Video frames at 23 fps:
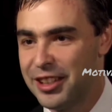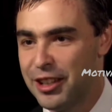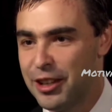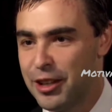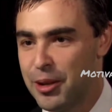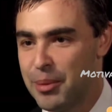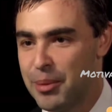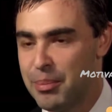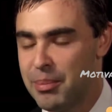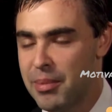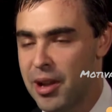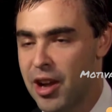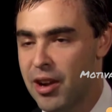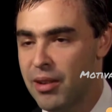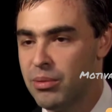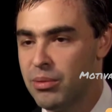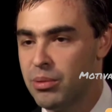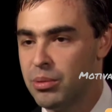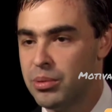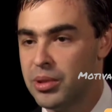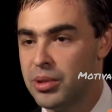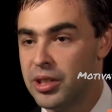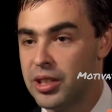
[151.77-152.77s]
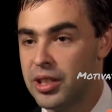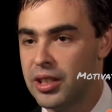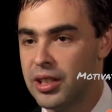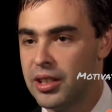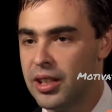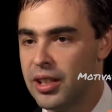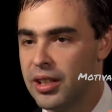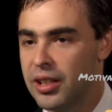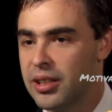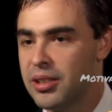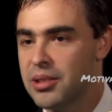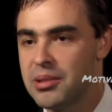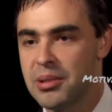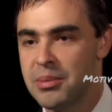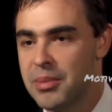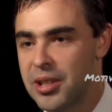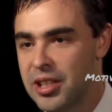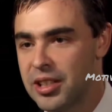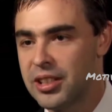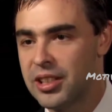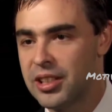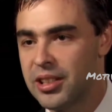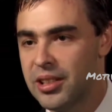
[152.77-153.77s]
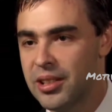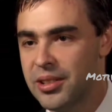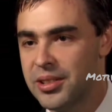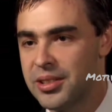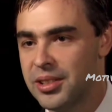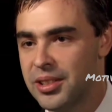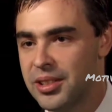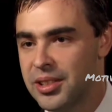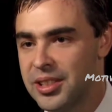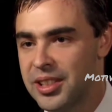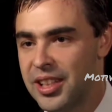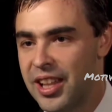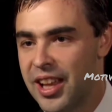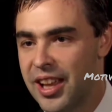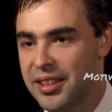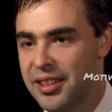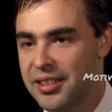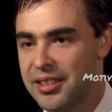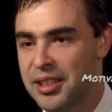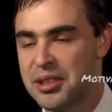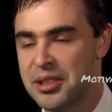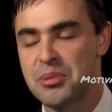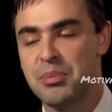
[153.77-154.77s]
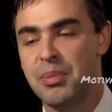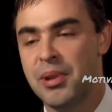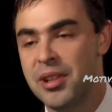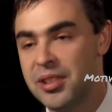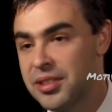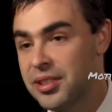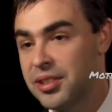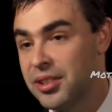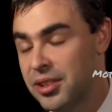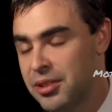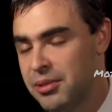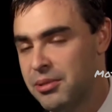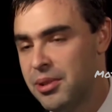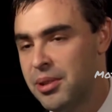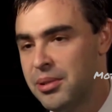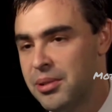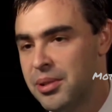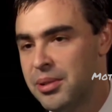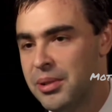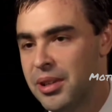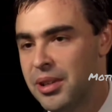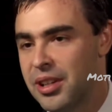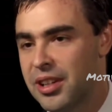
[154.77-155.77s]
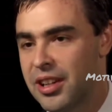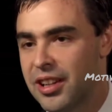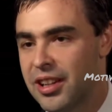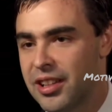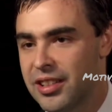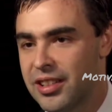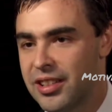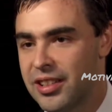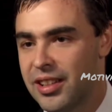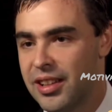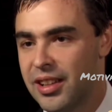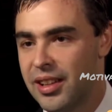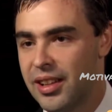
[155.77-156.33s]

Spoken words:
However, we can get incrementally closer to that, and that's basically what we work on.